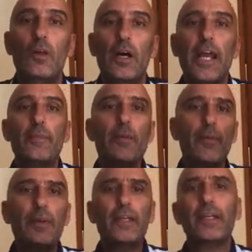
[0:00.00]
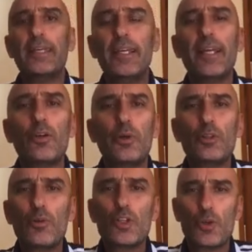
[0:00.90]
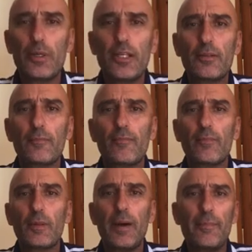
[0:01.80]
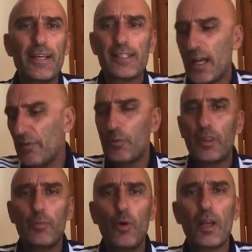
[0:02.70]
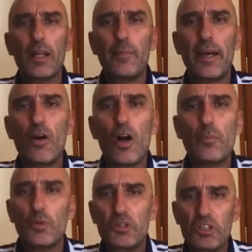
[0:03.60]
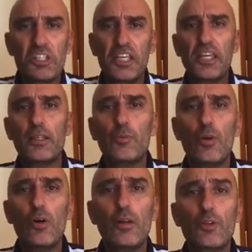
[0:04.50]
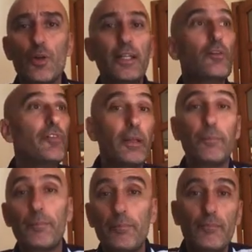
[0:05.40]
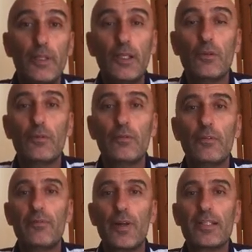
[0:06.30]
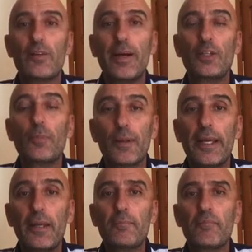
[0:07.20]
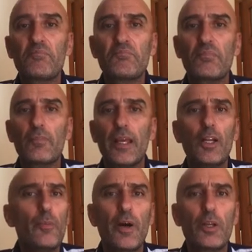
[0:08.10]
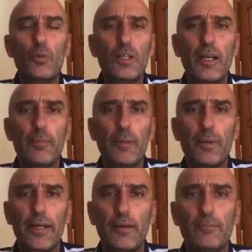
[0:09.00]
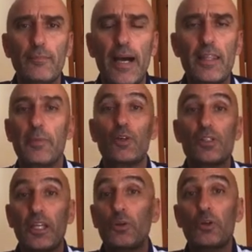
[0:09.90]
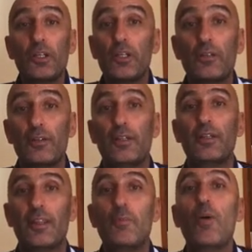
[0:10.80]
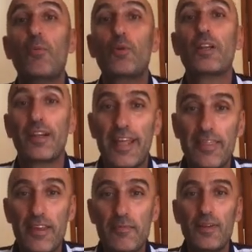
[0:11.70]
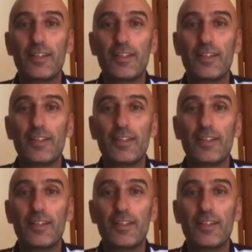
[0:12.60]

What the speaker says: I remember being a kid and going to the street by myself with the ball under my arm, or just kicking the ball, trying to find, friends of mine to play, and nobody would come and play, either because they couldn't, the mom wouldn't let them,